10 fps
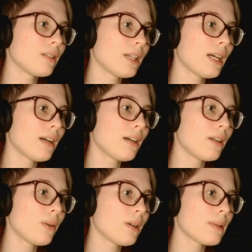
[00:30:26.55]

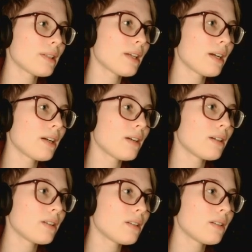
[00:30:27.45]
No enemies
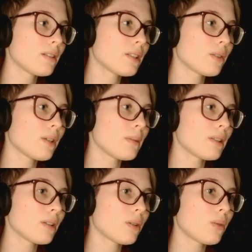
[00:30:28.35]
there. There are
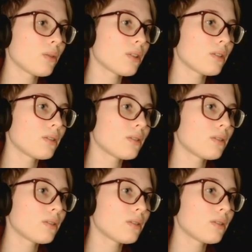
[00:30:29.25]
enemies in the corner.